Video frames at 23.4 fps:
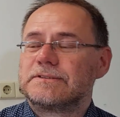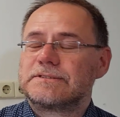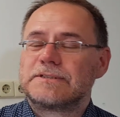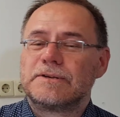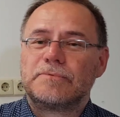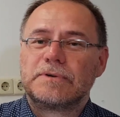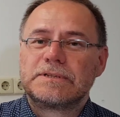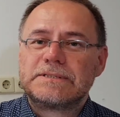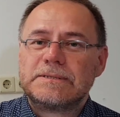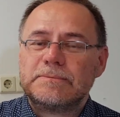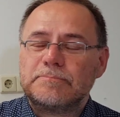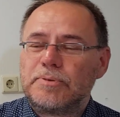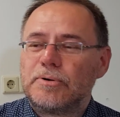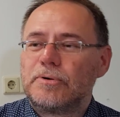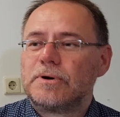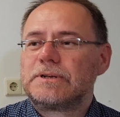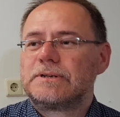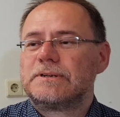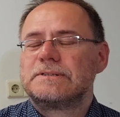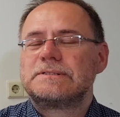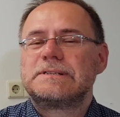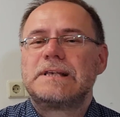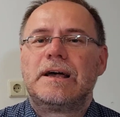So what's
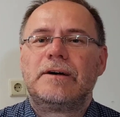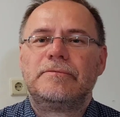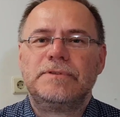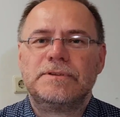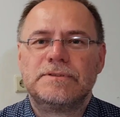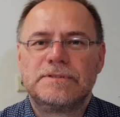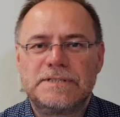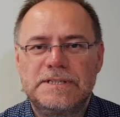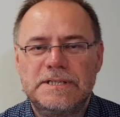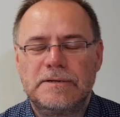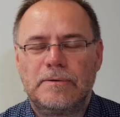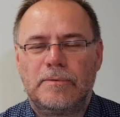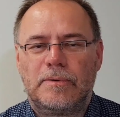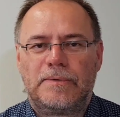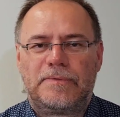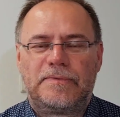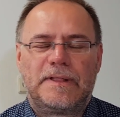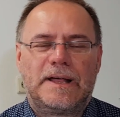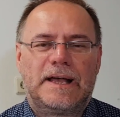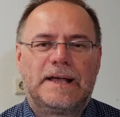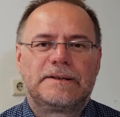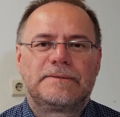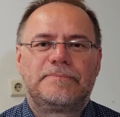important is how you deal with
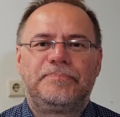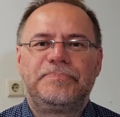that.